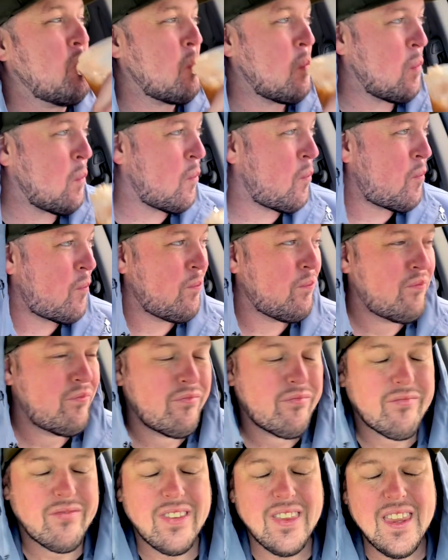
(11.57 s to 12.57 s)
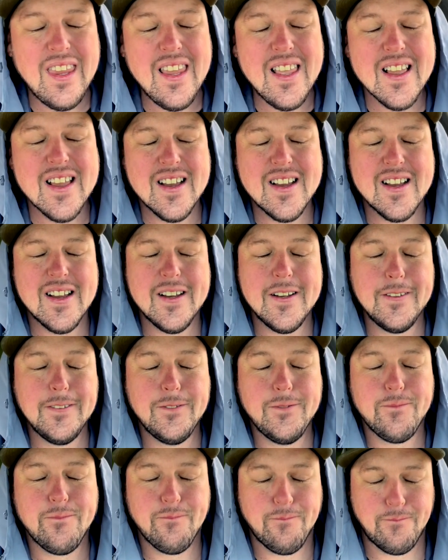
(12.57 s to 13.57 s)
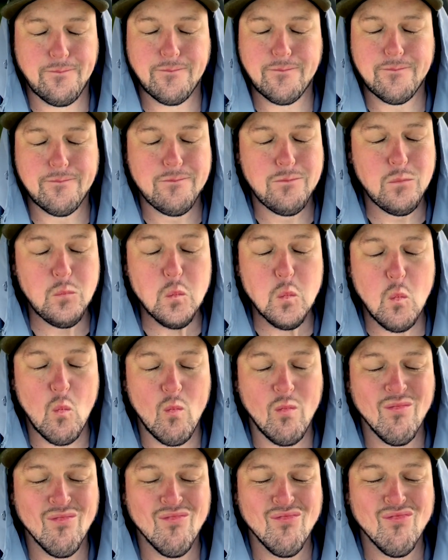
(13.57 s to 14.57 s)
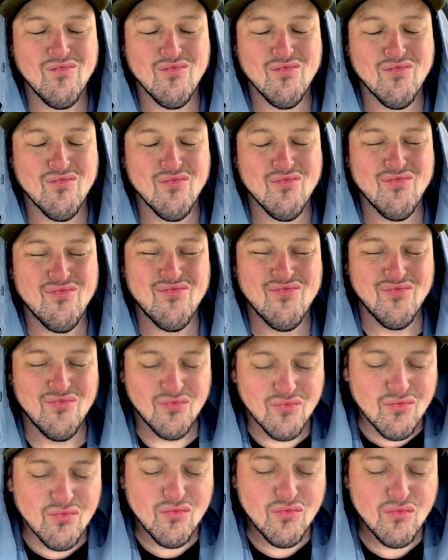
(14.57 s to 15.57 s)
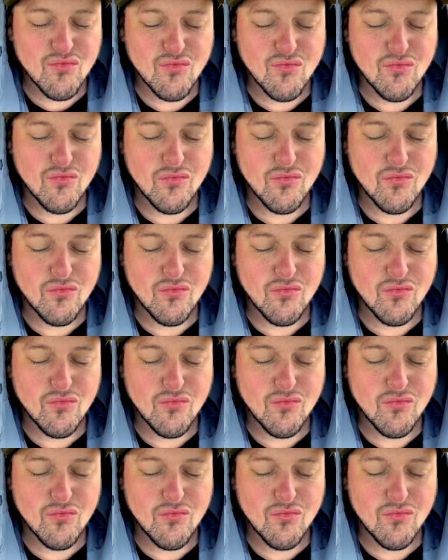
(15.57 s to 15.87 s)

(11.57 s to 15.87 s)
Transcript: [no speech]